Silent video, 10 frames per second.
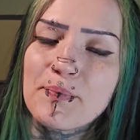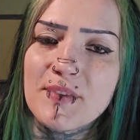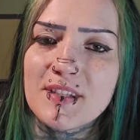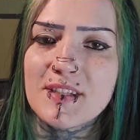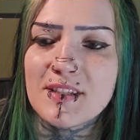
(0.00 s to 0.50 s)

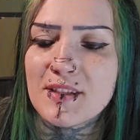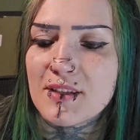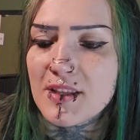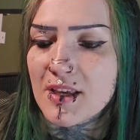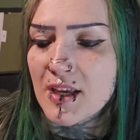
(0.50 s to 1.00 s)
This is
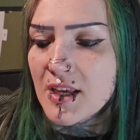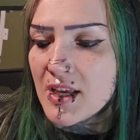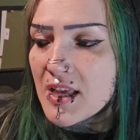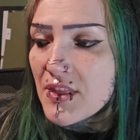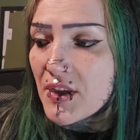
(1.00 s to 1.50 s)
the
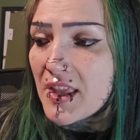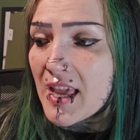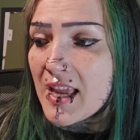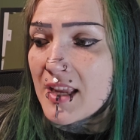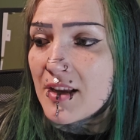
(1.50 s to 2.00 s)

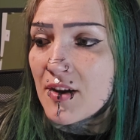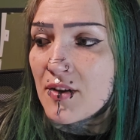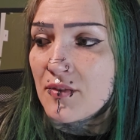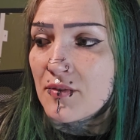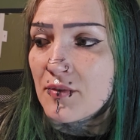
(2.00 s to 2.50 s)
gate
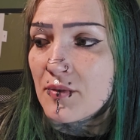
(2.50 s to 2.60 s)
of